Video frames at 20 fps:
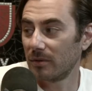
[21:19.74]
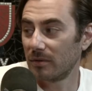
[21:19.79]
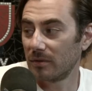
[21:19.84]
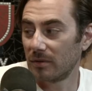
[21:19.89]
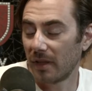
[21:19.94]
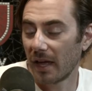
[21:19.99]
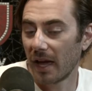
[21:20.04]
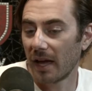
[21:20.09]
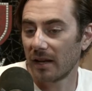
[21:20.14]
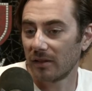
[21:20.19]

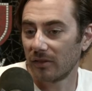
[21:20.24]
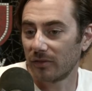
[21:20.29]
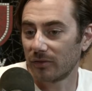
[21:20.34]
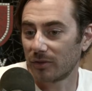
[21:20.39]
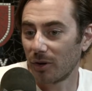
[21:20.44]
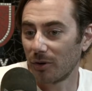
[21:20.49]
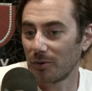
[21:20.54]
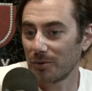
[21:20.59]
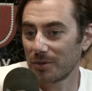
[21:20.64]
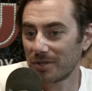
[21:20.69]

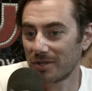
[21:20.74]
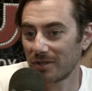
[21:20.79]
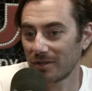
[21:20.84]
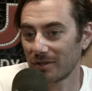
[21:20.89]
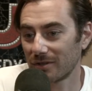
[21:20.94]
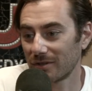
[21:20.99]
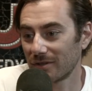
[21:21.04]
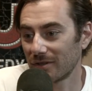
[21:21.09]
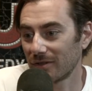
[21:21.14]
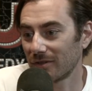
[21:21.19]
that goes
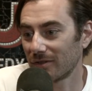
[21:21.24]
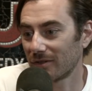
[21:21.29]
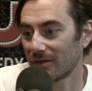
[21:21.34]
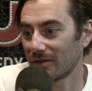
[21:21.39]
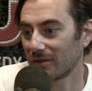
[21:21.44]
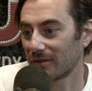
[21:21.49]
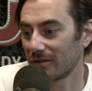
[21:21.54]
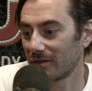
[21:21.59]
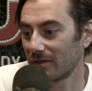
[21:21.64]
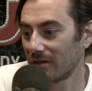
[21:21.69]
to,
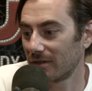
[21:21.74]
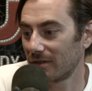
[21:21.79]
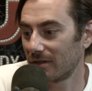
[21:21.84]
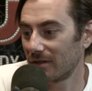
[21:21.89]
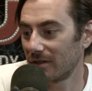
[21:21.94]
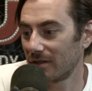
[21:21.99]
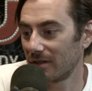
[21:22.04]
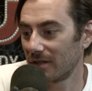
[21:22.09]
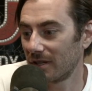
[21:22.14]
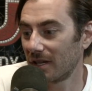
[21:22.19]

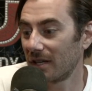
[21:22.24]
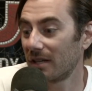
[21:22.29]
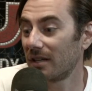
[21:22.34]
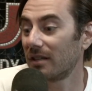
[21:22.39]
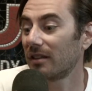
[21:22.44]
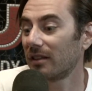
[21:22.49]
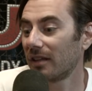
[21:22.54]
it